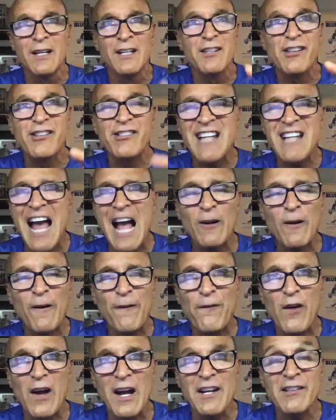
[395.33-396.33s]

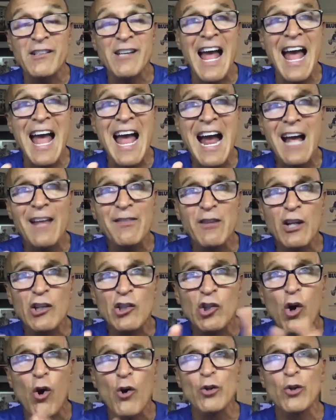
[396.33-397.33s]
sacrifice, and the
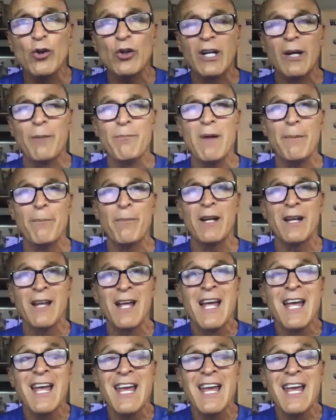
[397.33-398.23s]
total commitment